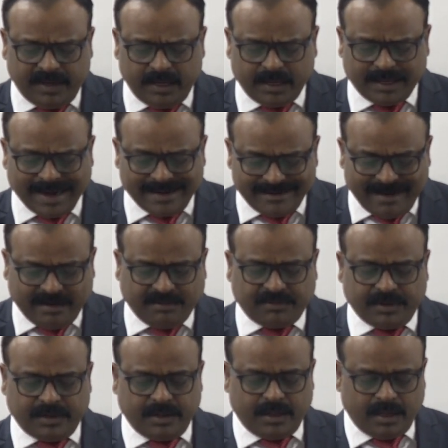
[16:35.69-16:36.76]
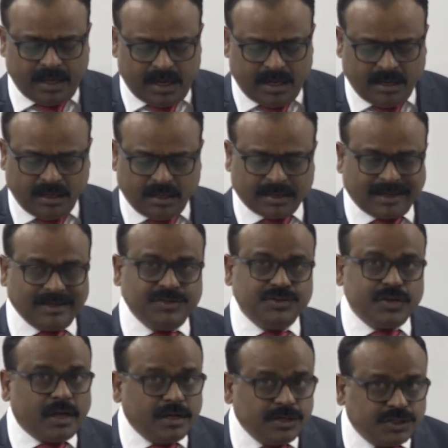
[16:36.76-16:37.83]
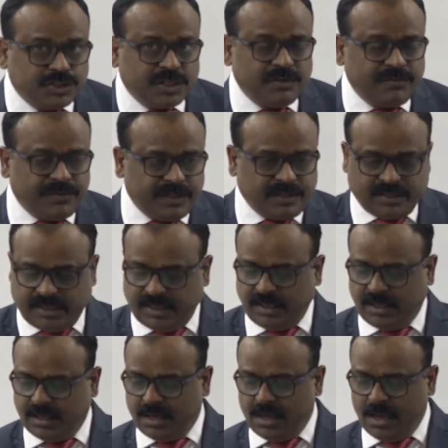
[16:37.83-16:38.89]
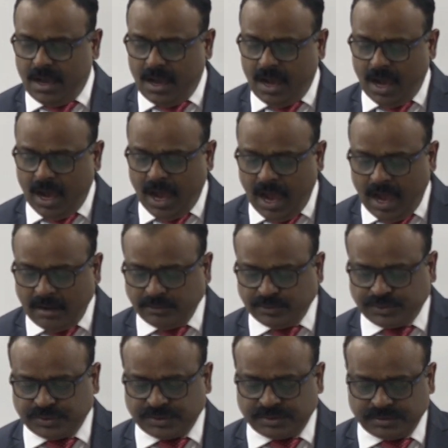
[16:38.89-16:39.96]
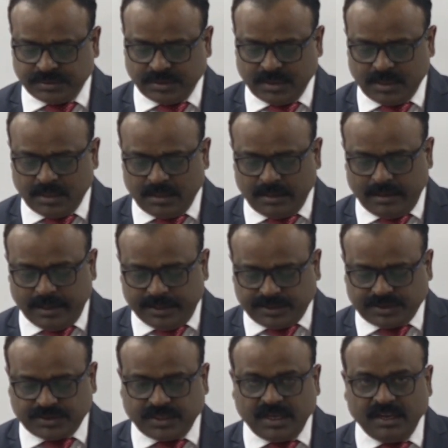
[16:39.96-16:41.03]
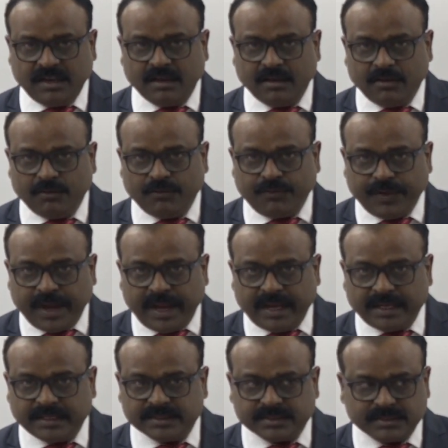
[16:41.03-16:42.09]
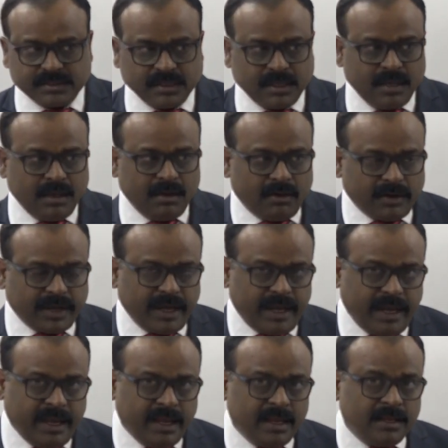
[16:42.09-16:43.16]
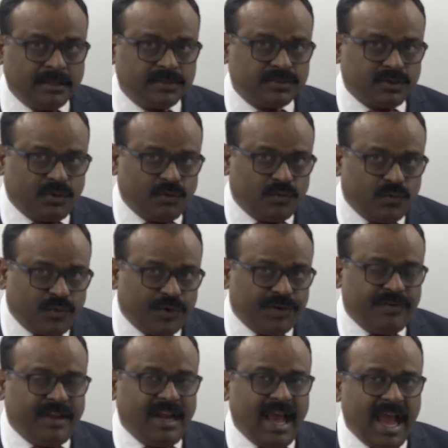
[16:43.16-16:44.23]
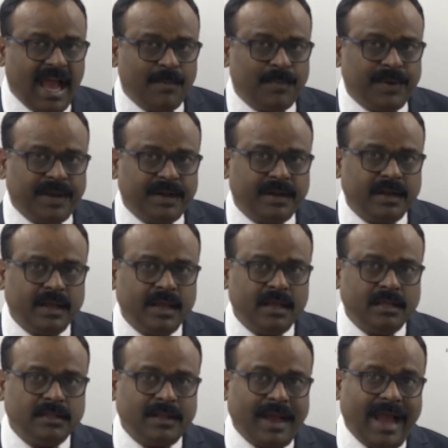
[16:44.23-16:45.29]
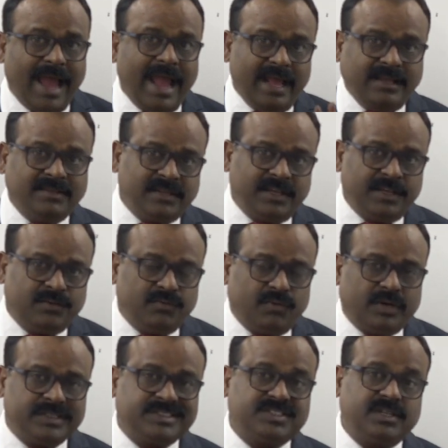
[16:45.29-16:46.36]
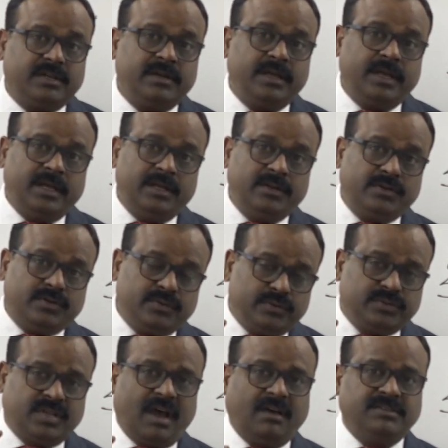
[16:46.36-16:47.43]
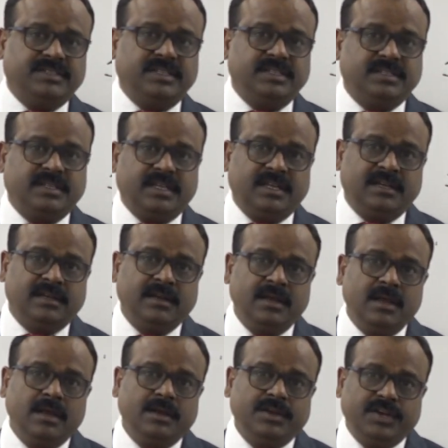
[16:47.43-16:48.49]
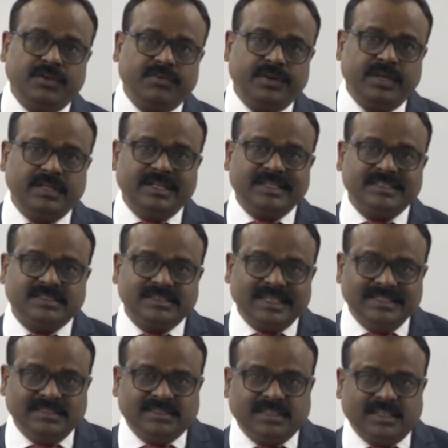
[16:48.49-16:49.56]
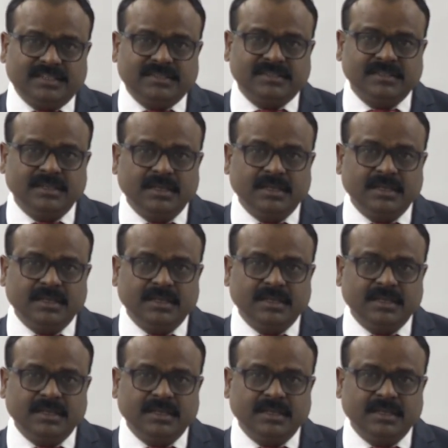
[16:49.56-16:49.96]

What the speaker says: conducted in conjunction with the house listing phase. Okay, so what will happen, as it was done in 2010 during the census